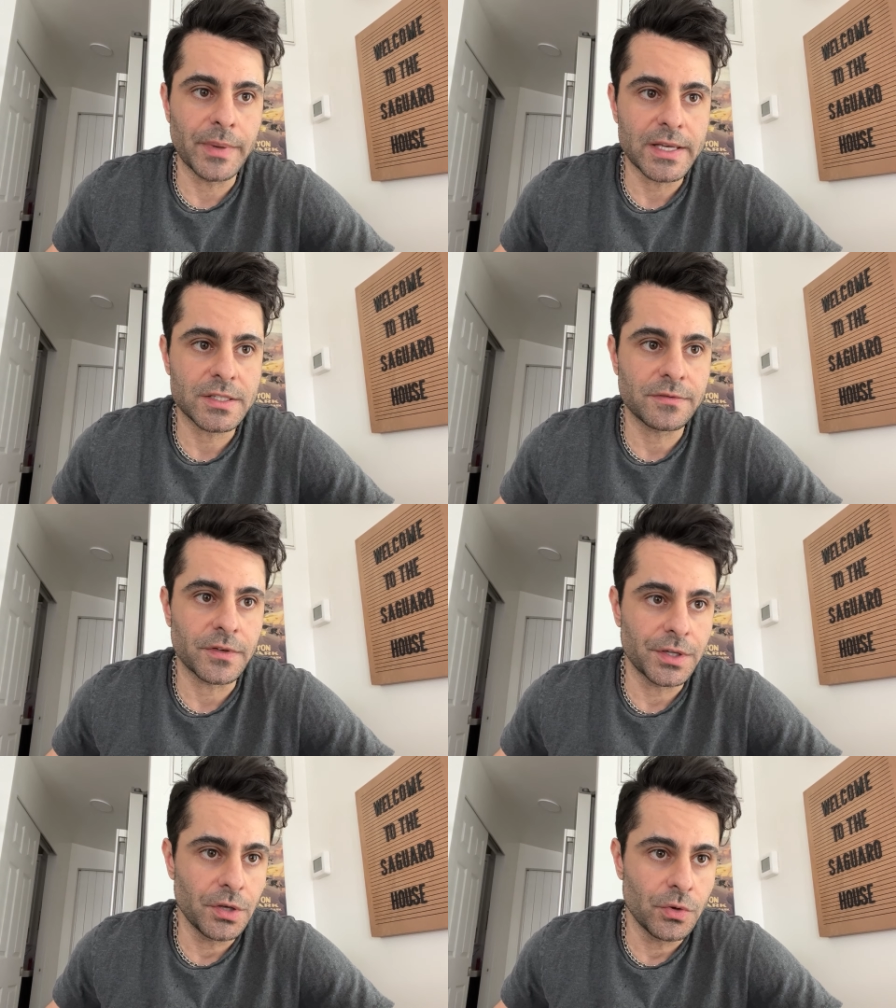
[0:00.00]
best for
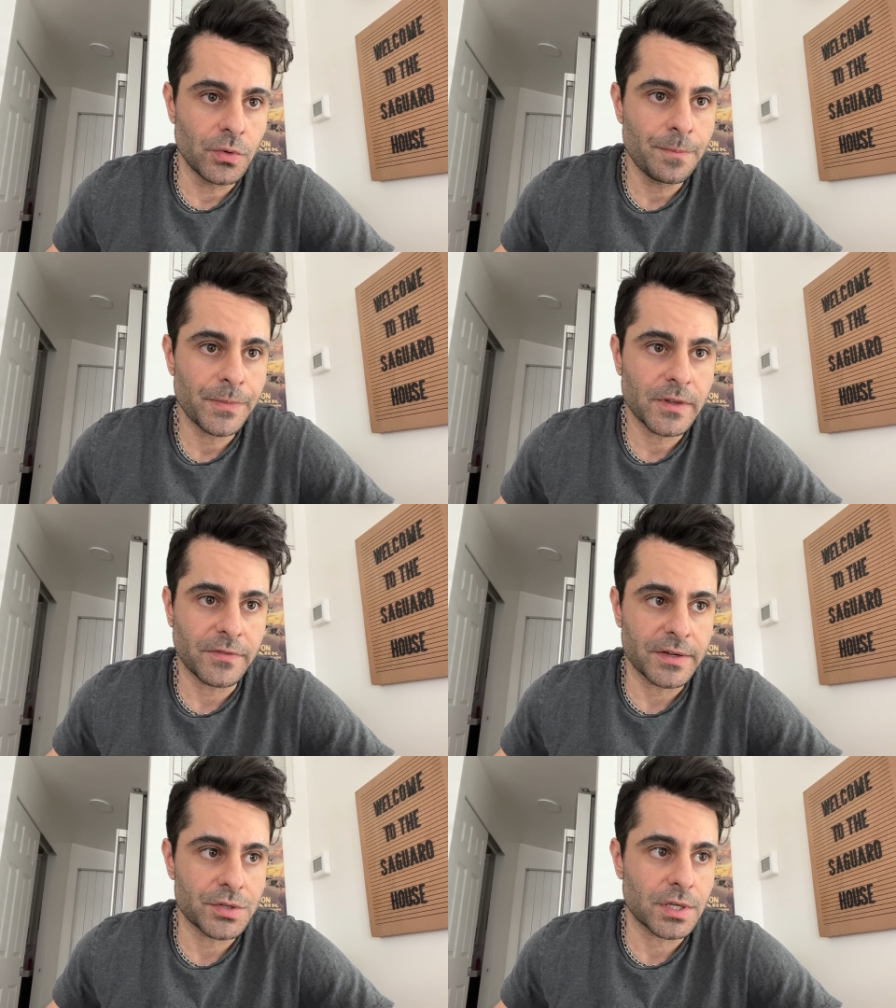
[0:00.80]
you to
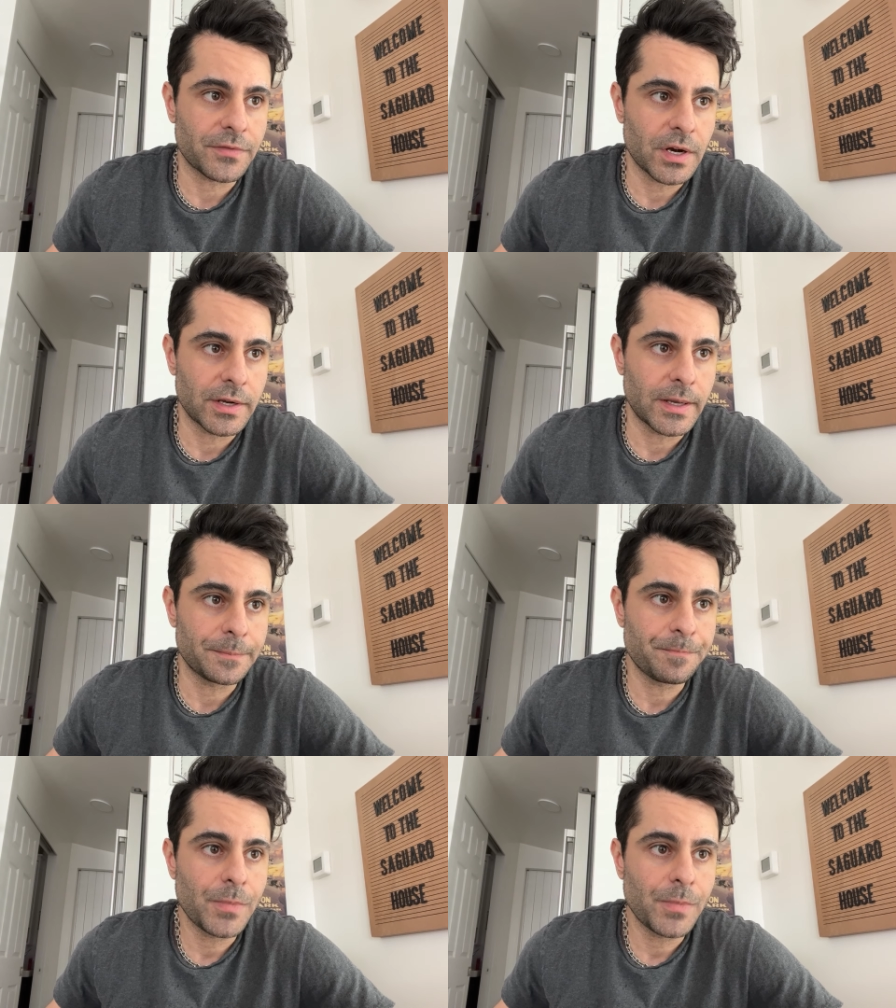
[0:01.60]
find yourself there again.